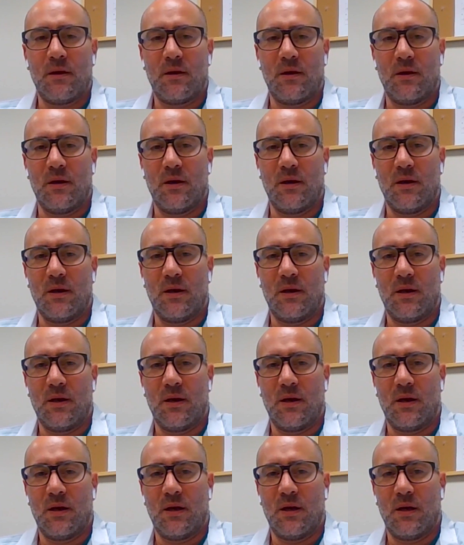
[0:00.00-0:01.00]

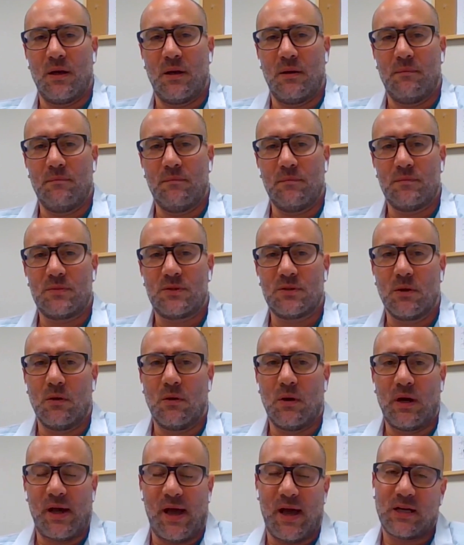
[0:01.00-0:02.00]
Um,
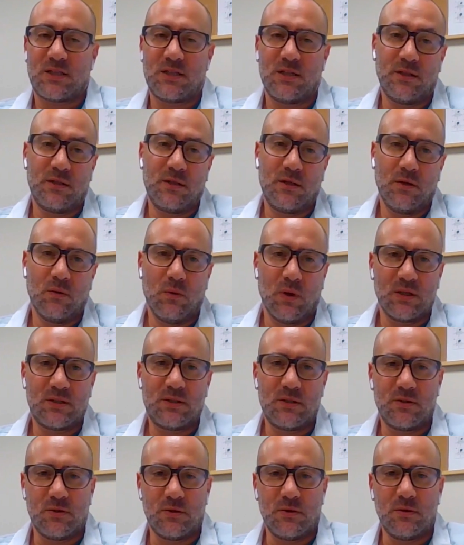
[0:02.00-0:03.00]
so I actually knew
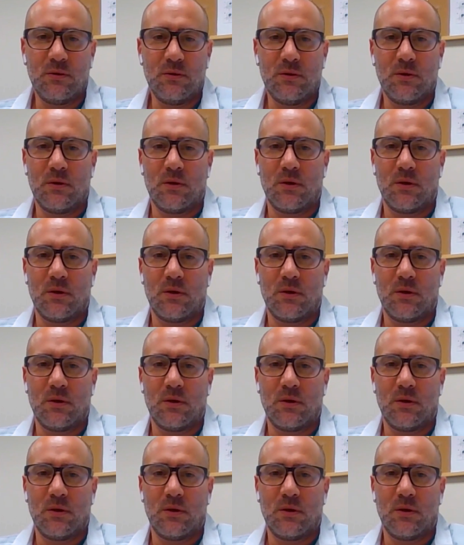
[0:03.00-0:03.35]
what to do.